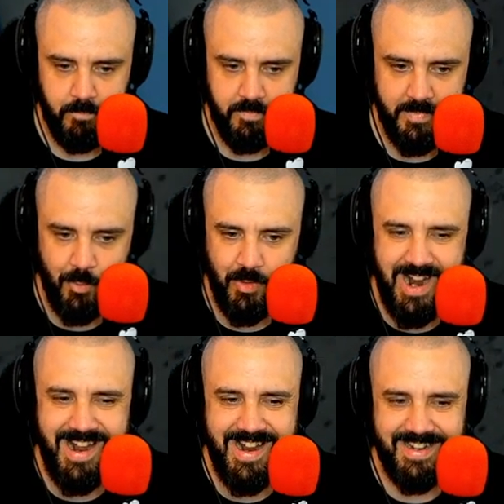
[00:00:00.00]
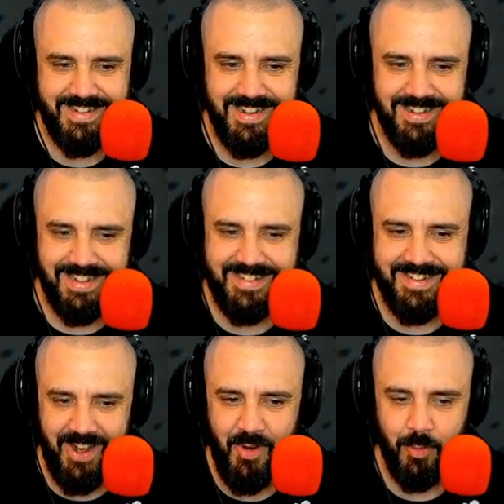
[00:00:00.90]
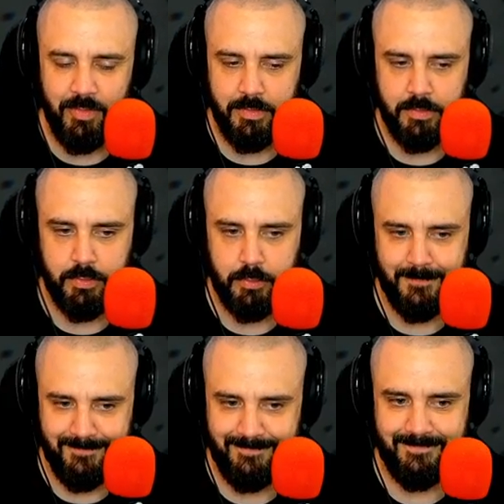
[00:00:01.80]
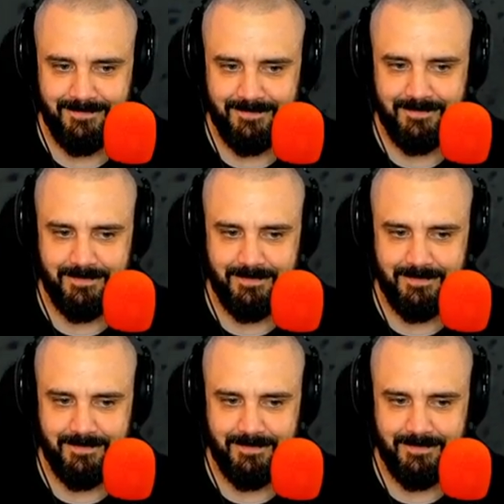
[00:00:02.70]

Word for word: All right, and let's I'm in go. The truck with the guys. I'm coming with.